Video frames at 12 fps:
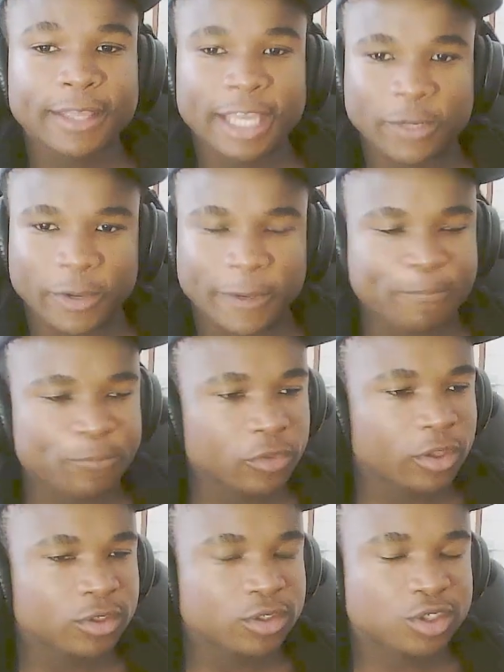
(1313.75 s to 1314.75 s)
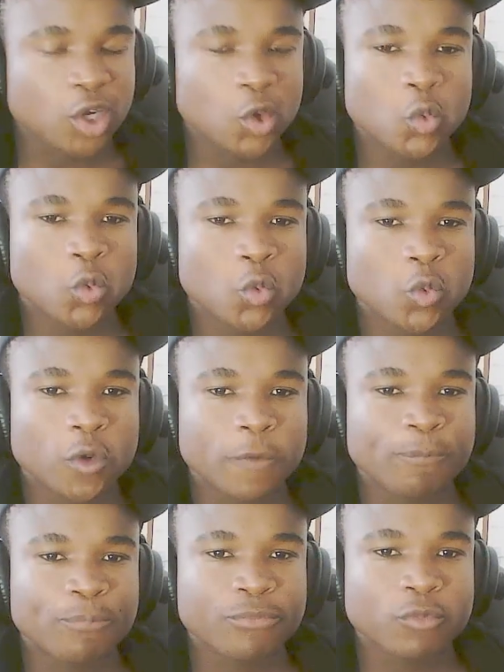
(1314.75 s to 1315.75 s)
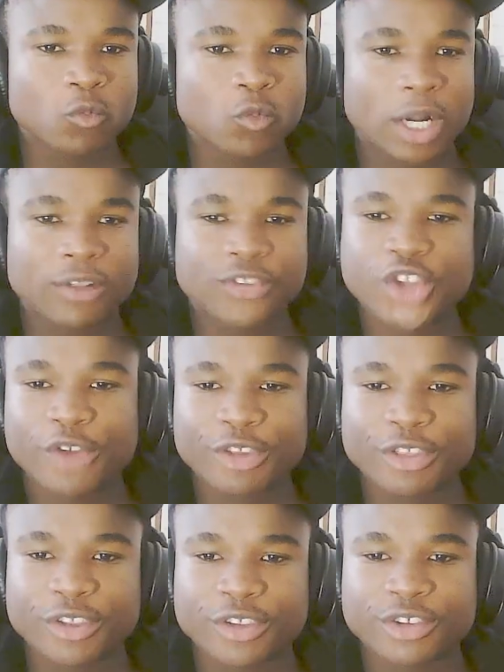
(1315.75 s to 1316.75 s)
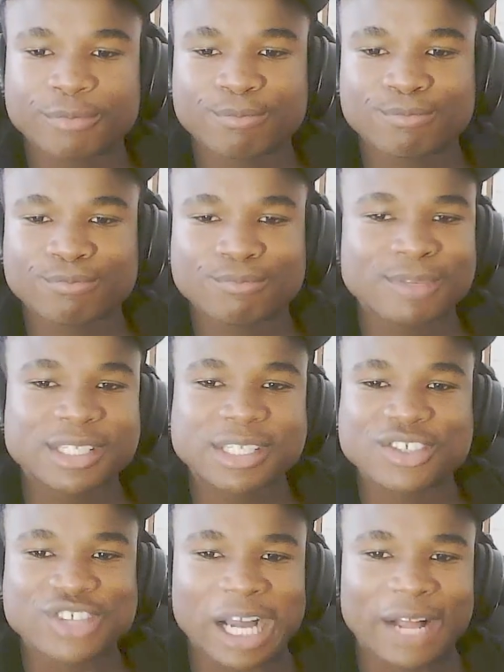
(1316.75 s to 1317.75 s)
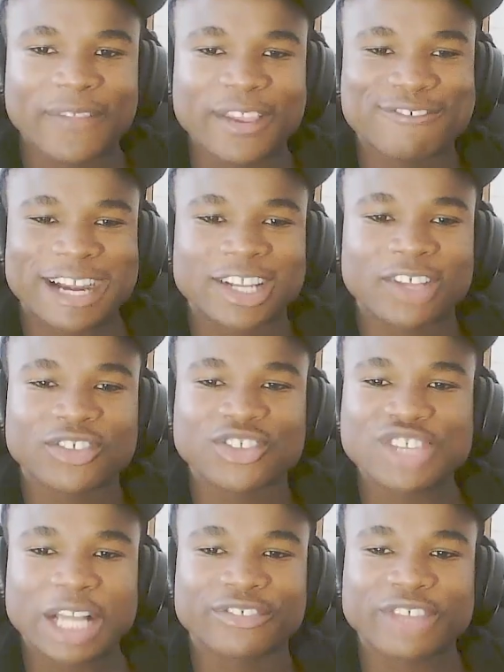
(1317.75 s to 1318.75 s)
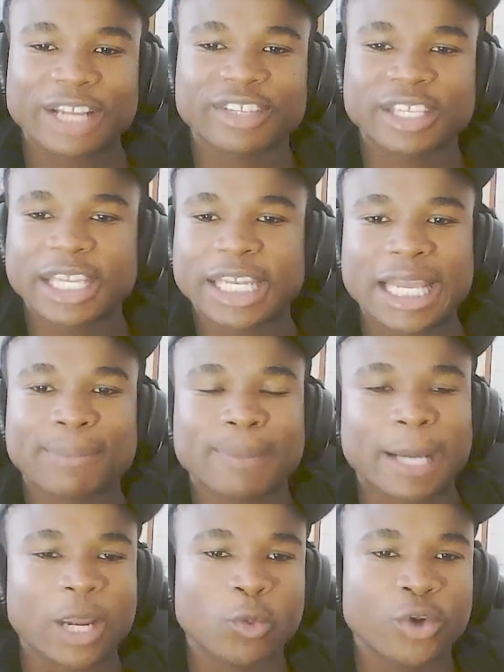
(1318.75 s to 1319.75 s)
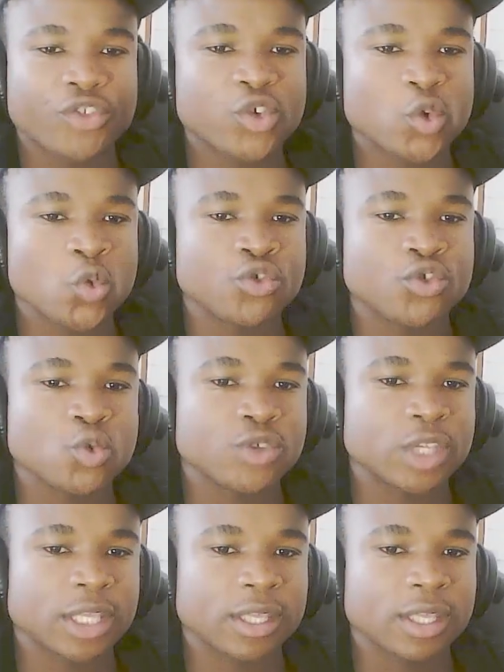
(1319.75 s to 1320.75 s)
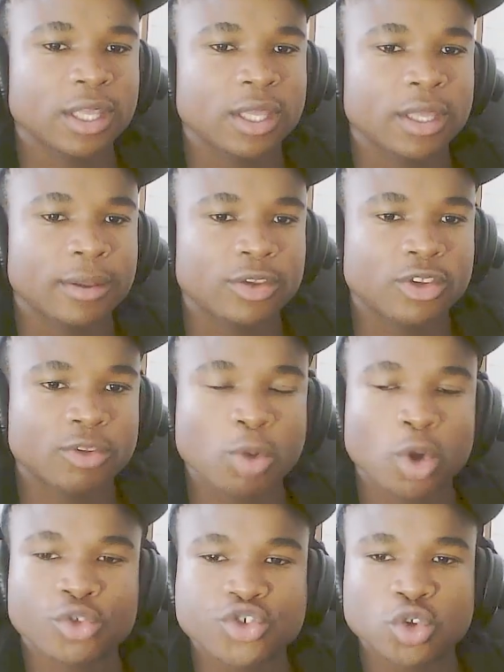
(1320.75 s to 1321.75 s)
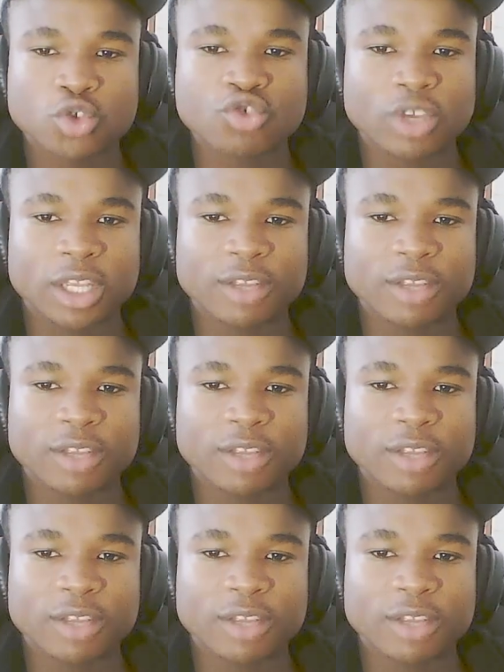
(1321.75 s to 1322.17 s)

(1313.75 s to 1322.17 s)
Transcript: Anyway, so while solving this missing child, they find out this child is actually kidnapped by a witch who's using small children,